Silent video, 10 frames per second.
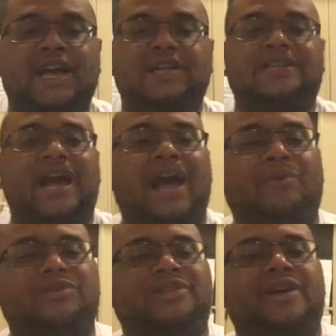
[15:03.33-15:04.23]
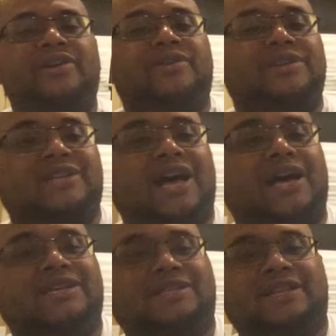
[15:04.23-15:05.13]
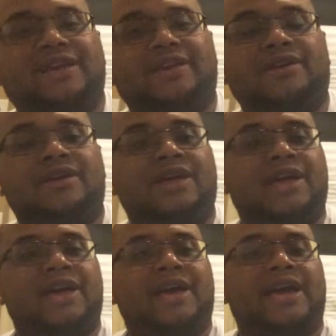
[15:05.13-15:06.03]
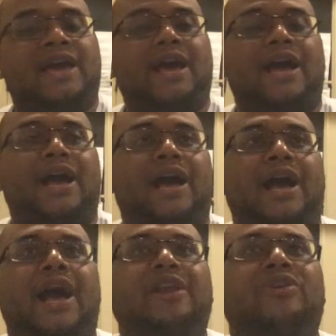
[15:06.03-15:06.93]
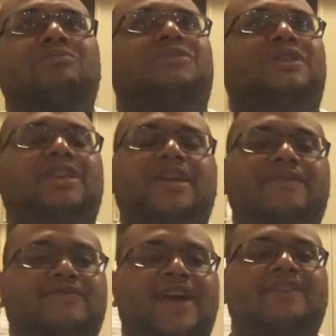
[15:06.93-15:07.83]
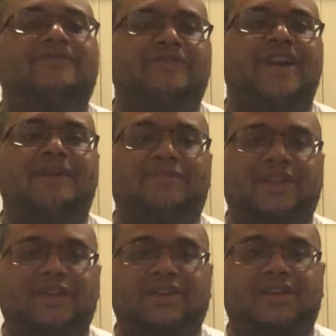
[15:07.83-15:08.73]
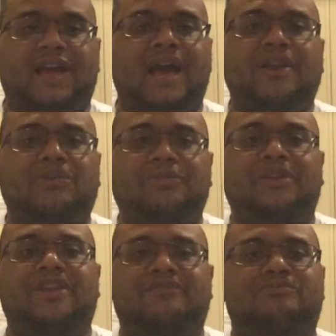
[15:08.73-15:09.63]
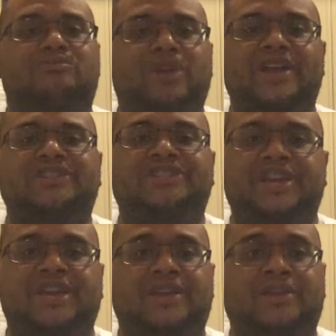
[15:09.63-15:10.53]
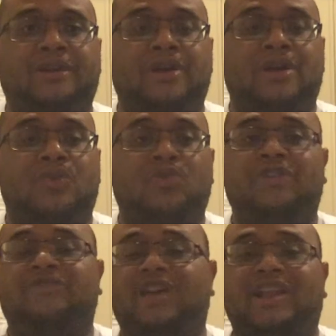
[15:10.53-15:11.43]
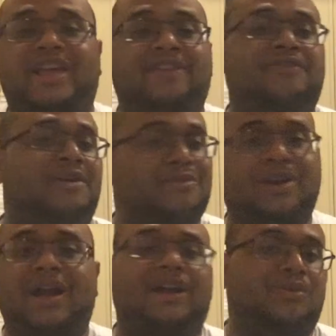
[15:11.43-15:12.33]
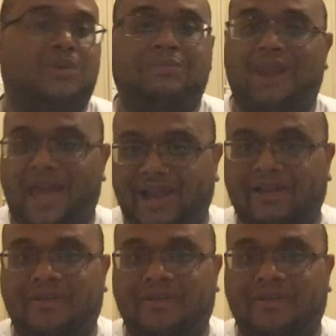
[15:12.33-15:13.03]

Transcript: Because I will tell you this honestly, I don't believe that family, I don't believe Brandt Jean would have done that if Amber Guyger were black.